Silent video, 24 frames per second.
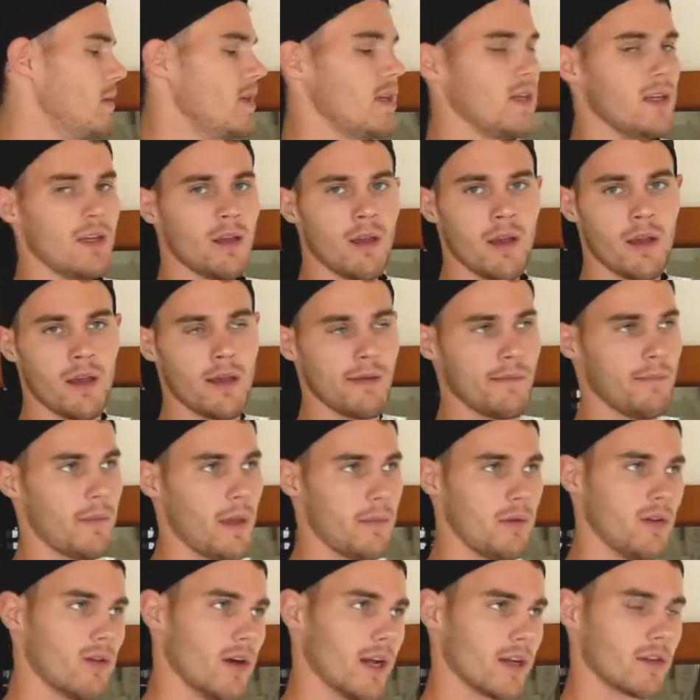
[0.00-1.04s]
be
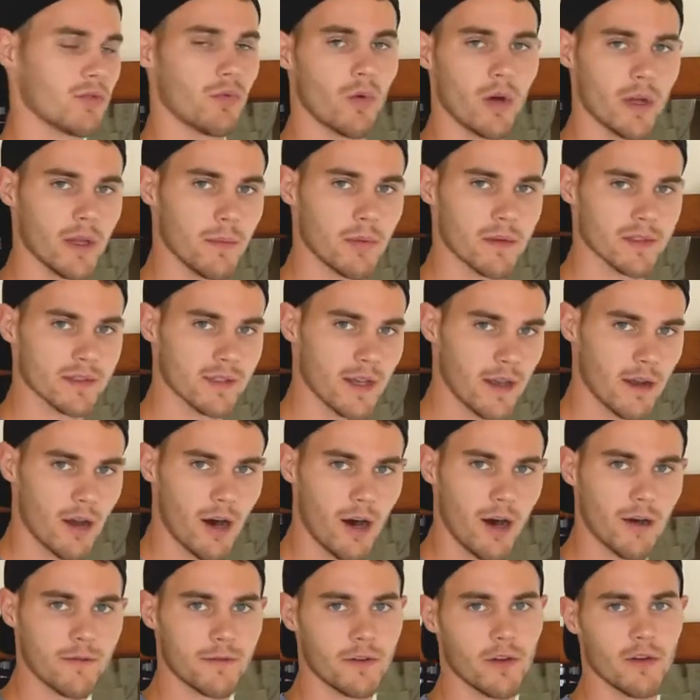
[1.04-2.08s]
maybe like 20%
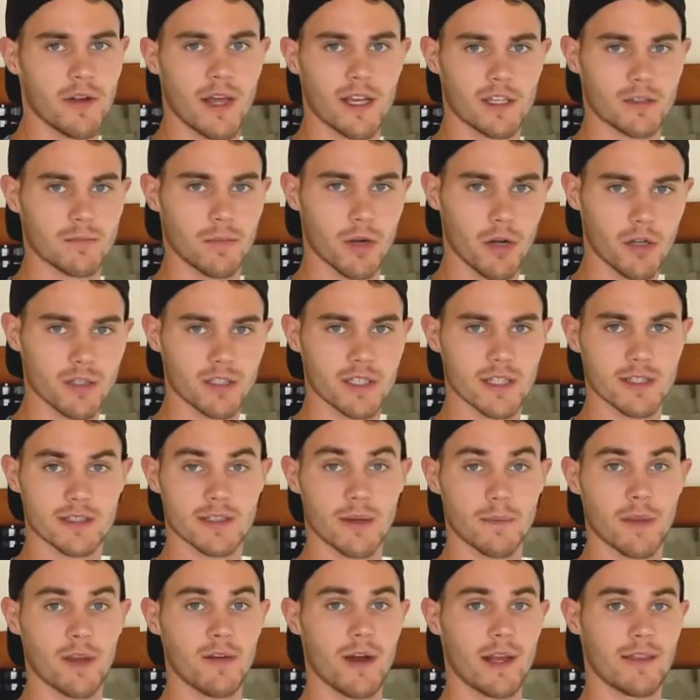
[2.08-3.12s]
off your next purchase,
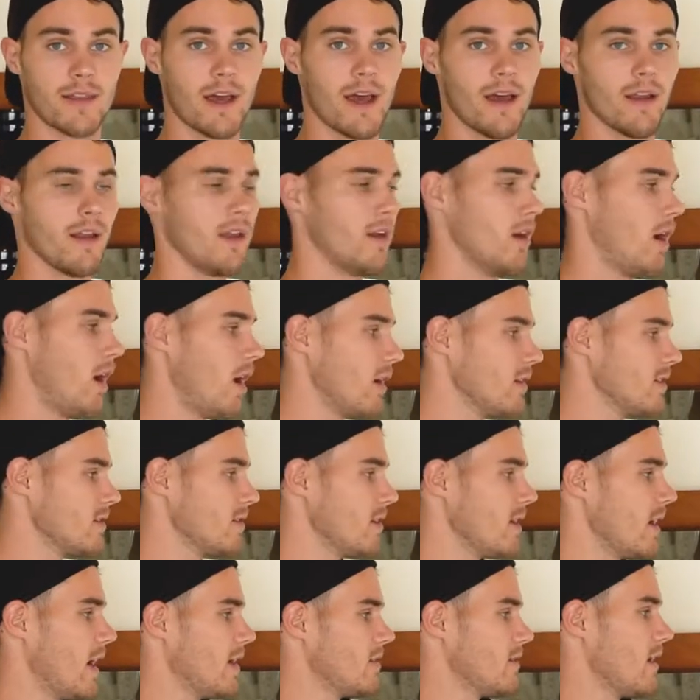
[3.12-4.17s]
something like that. And
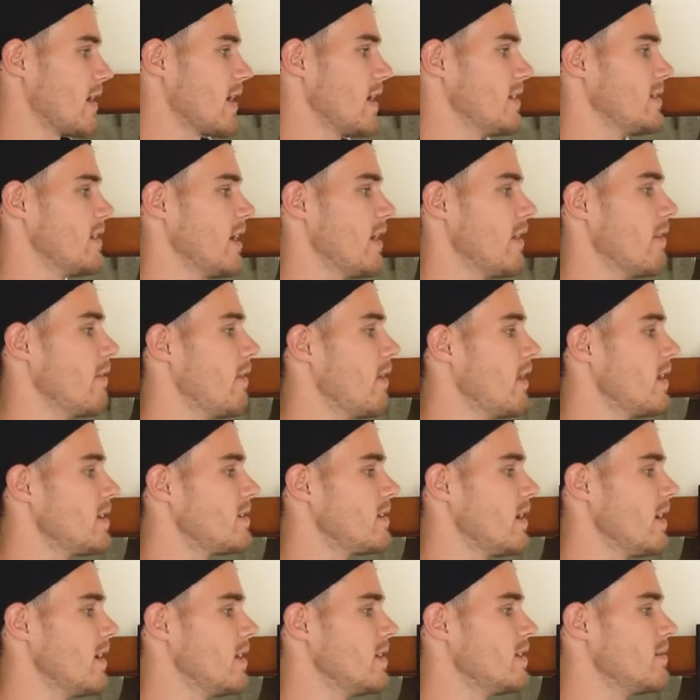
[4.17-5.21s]
honestly, guys, like I said,
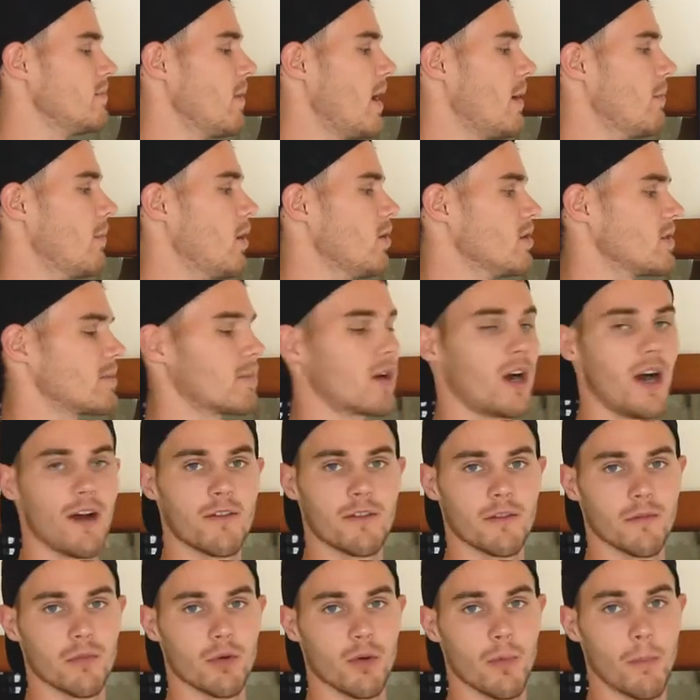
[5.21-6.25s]
this is my most
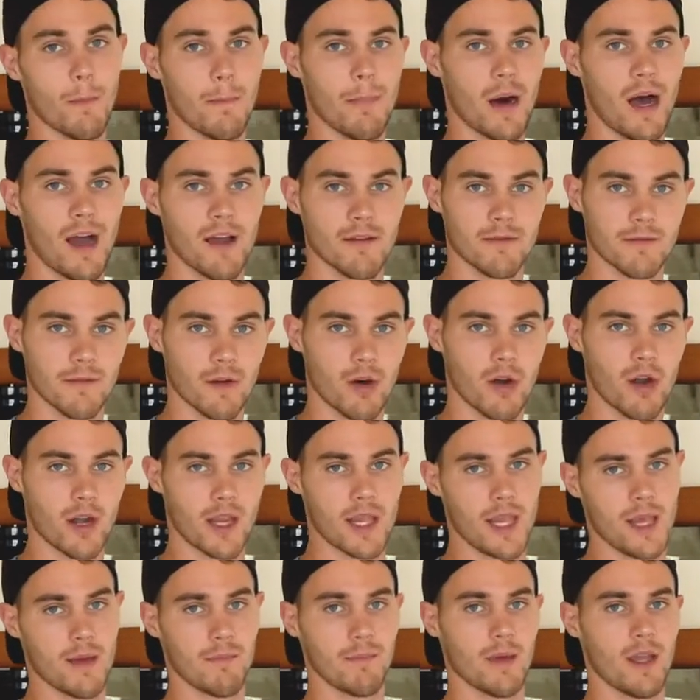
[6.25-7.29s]
profitable by
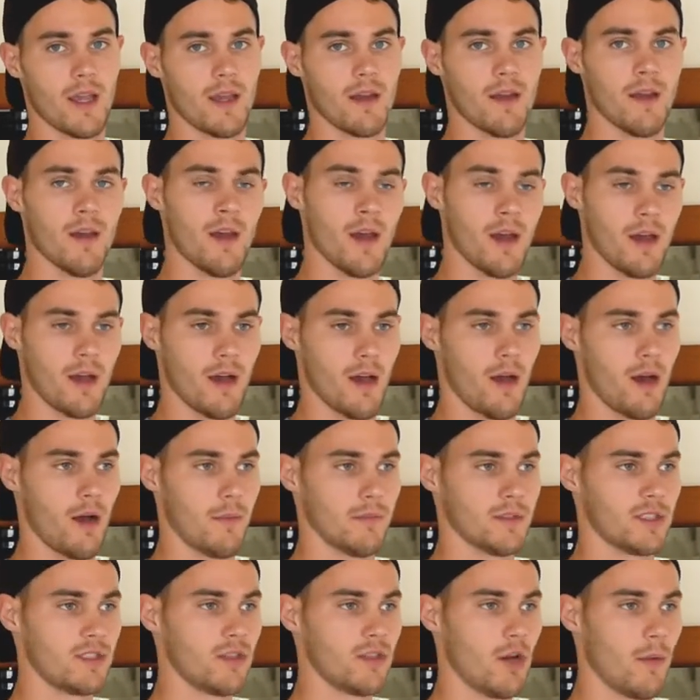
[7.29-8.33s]
far campaign.
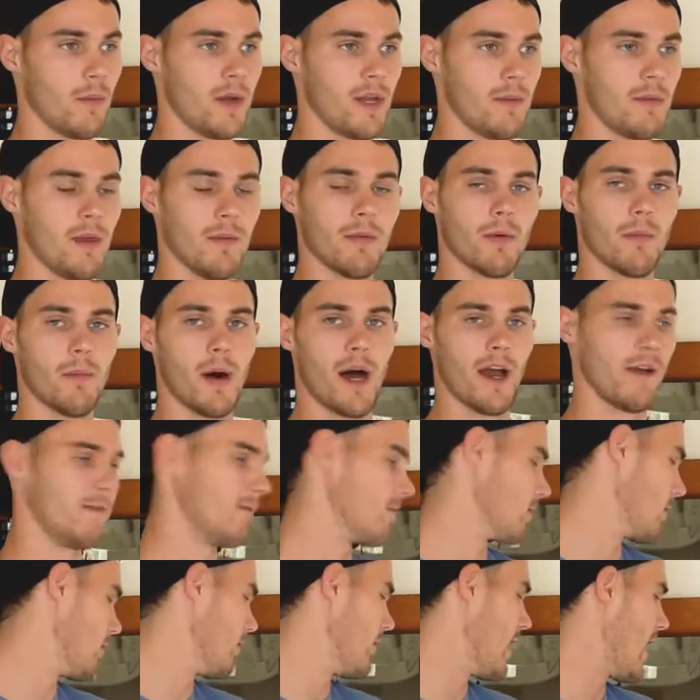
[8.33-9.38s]
So many people
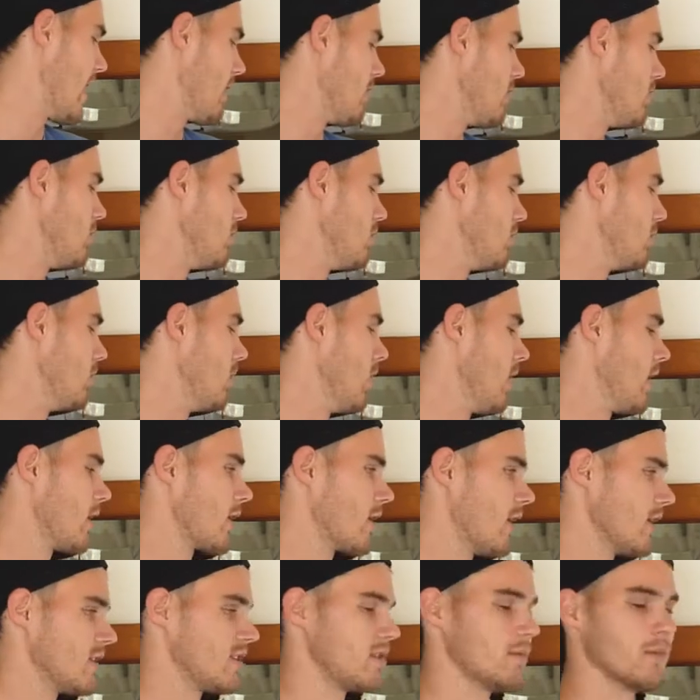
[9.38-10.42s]
buy from that new
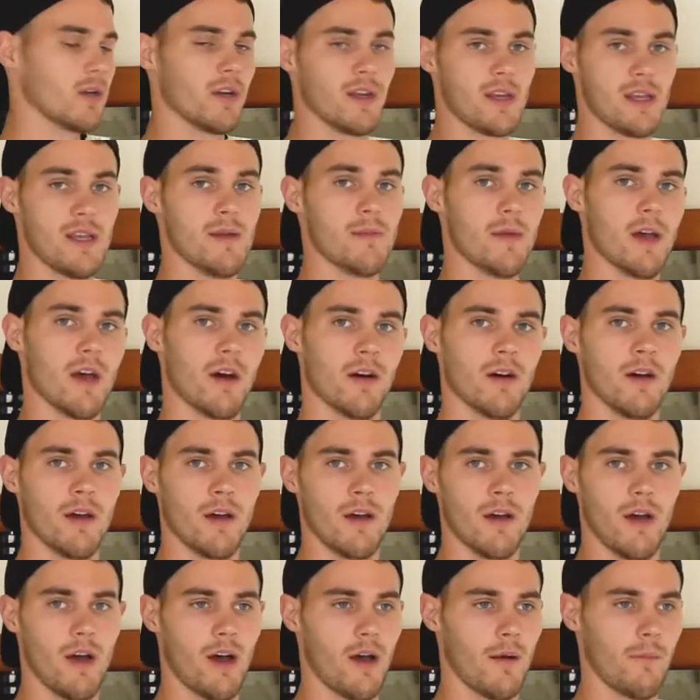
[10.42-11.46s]
customer email
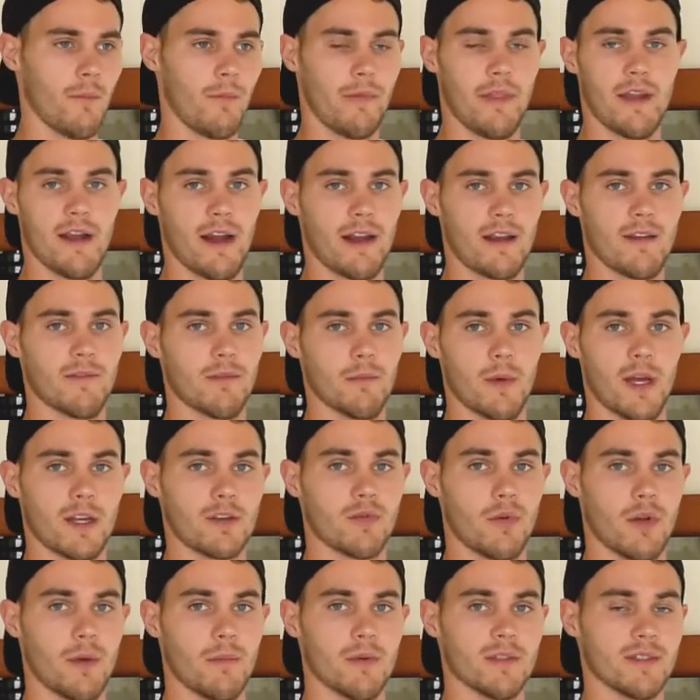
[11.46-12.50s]
that I give them
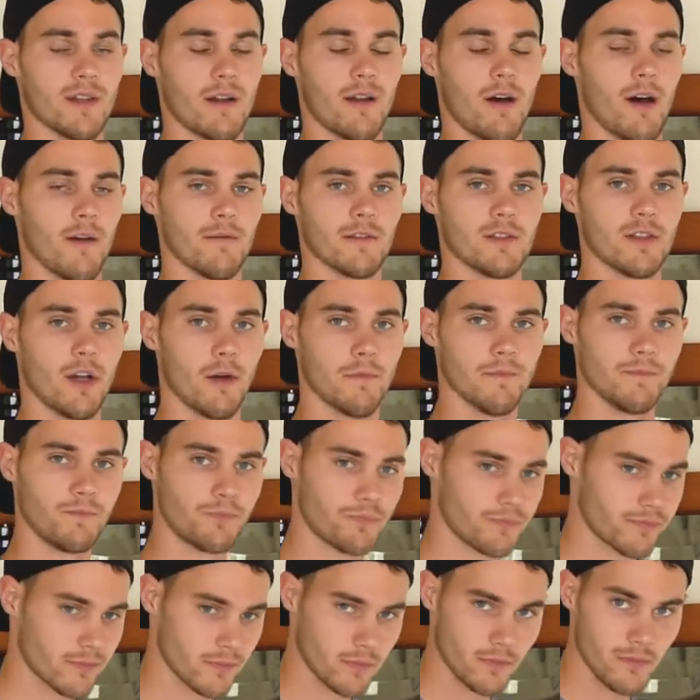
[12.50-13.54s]
like 20% off.
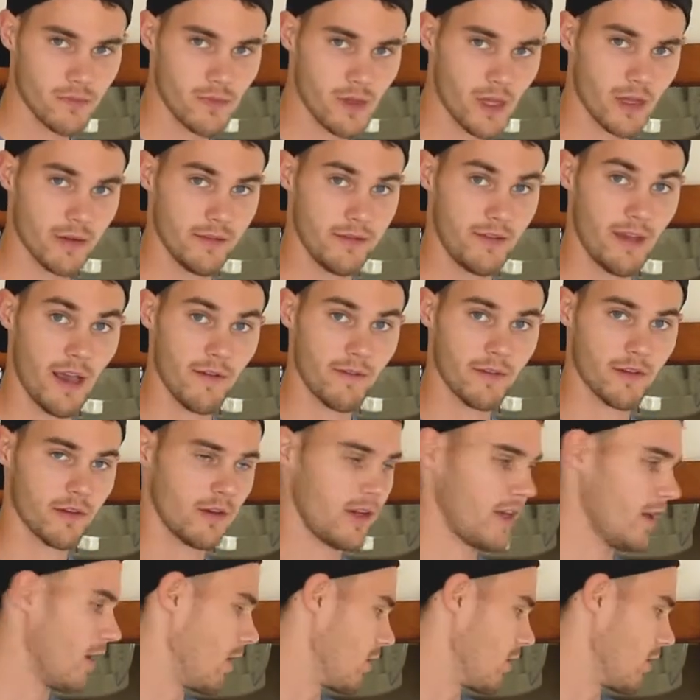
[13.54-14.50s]
So definitely